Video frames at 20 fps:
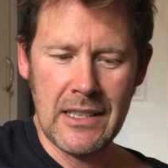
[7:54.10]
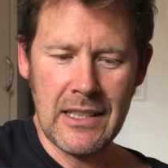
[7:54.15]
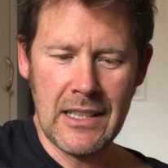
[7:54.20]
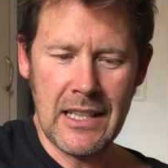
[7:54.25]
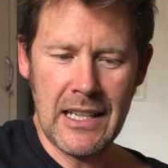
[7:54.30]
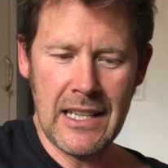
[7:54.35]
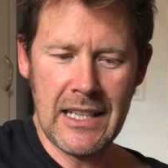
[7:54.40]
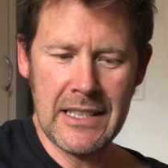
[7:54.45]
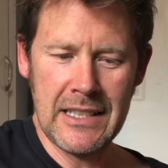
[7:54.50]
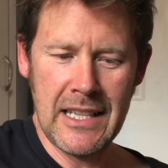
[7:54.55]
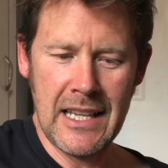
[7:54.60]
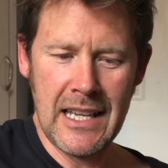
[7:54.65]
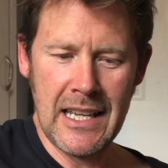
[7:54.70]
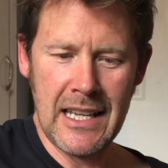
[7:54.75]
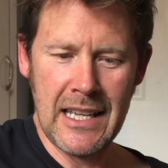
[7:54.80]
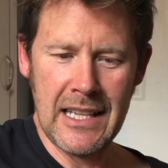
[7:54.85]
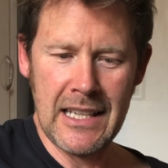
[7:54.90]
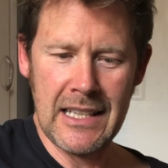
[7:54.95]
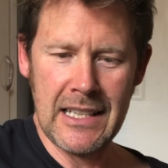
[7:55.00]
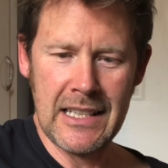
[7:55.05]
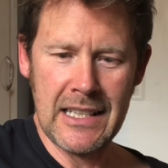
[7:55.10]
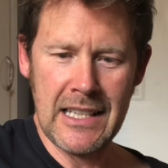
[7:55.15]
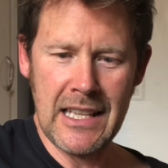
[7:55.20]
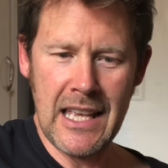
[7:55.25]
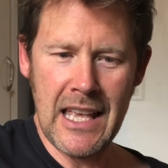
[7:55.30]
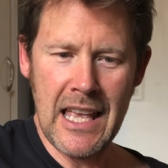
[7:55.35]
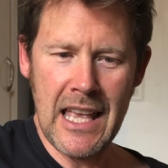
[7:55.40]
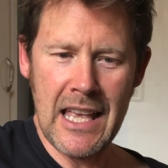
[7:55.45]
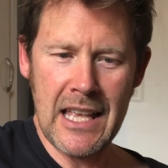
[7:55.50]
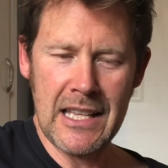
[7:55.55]
and
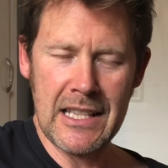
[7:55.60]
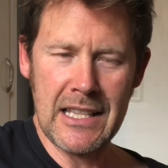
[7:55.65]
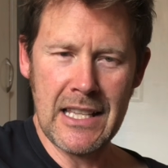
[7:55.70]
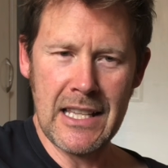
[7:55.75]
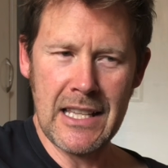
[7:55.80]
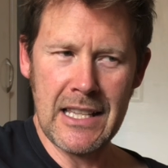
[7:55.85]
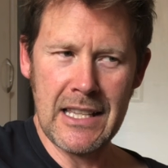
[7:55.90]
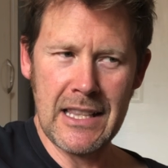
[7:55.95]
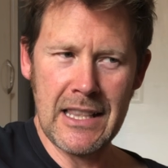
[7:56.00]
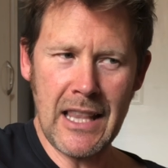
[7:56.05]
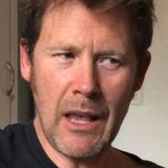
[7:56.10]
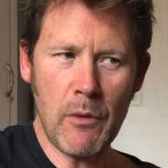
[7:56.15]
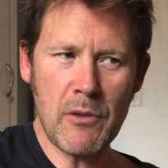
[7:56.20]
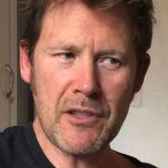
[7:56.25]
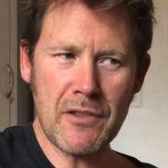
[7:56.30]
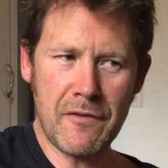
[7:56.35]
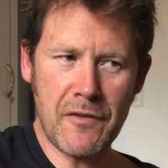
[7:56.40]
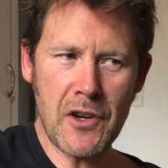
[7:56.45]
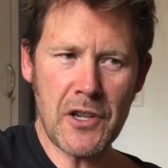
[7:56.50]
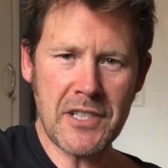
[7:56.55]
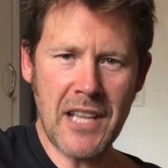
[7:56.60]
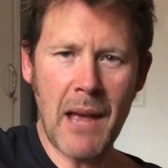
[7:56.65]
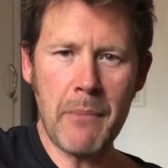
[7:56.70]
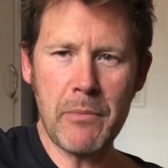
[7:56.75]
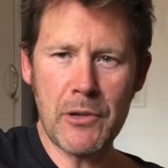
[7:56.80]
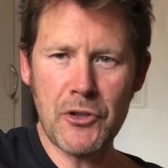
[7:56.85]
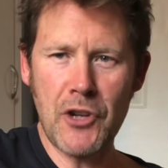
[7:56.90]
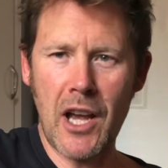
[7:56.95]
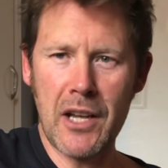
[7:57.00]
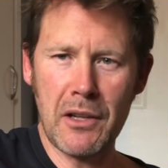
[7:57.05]
that was the first amp I
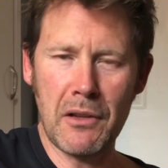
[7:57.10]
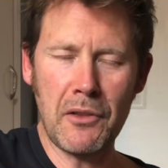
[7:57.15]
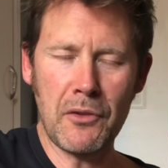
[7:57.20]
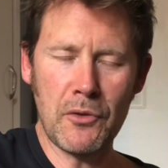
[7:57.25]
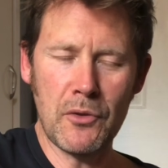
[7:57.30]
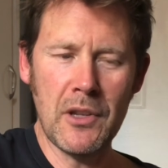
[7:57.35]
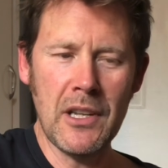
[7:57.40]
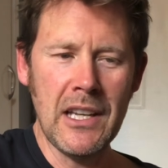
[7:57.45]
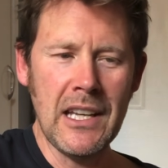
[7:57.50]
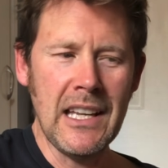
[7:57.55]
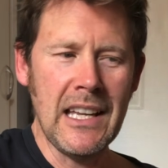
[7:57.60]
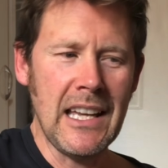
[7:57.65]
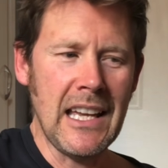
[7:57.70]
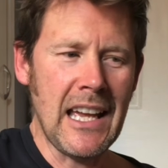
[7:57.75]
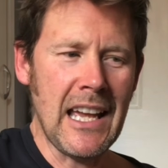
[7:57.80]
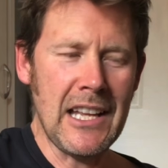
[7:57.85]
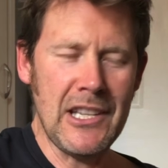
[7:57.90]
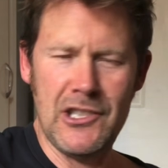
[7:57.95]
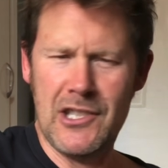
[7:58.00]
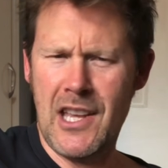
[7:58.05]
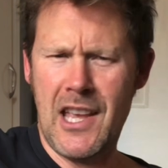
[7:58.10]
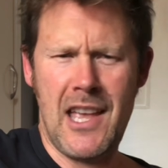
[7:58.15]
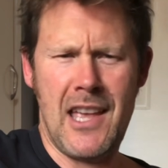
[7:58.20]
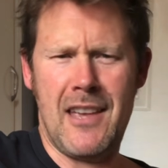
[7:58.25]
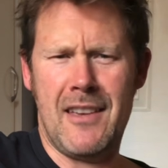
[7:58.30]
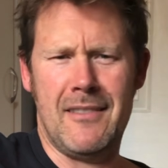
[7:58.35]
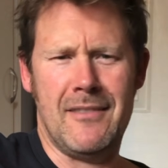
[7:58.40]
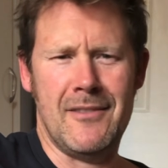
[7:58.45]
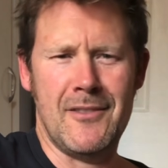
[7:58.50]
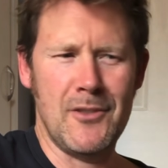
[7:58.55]
tried it through, and yeah,
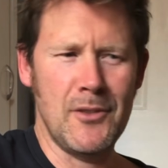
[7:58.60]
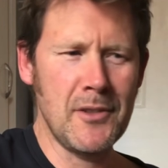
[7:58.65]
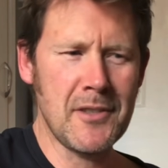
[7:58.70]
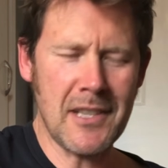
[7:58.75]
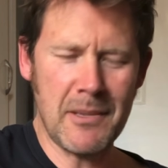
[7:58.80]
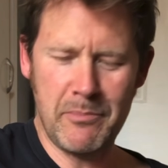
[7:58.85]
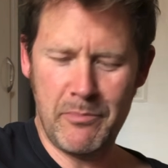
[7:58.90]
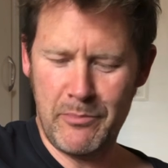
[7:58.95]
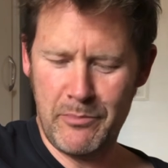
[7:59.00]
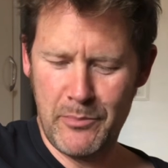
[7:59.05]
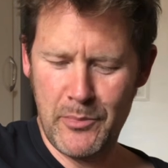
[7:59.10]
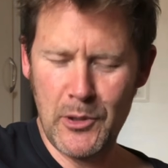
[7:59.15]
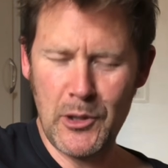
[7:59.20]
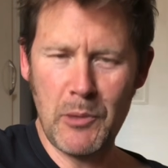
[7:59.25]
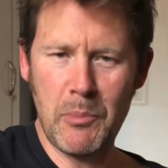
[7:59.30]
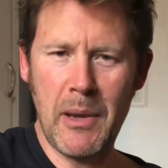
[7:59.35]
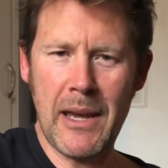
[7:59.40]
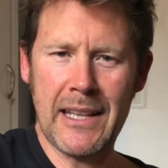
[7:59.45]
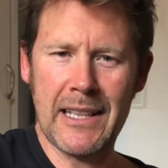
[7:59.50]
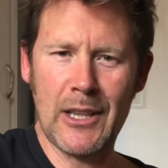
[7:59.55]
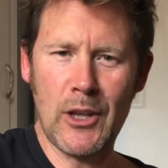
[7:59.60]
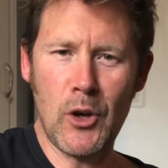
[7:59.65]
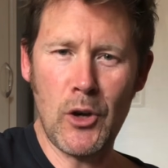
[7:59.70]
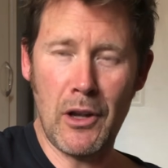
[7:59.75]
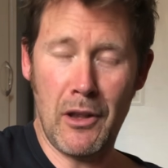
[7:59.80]
as soon as I put the pedal on,